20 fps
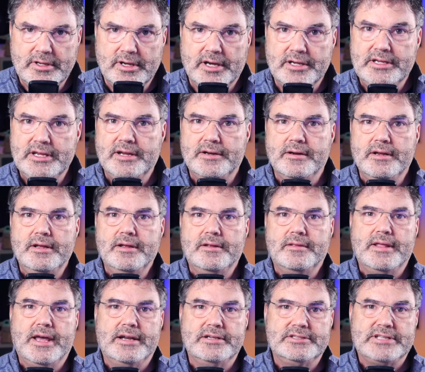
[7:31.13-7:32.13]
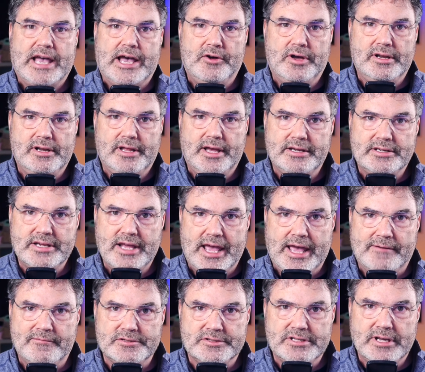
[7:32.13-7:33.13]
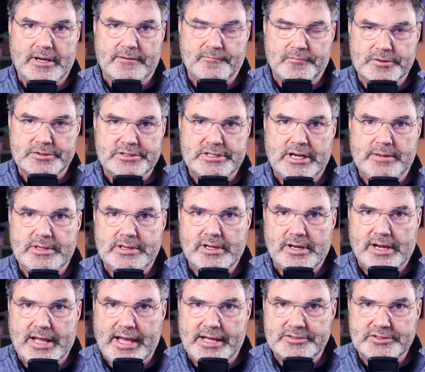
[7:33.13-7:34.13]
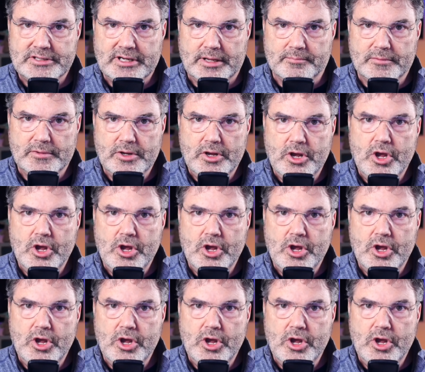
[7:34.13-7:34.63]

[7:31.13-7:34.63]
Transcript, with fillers: Again, that is how I like to have it set, first name and then last name.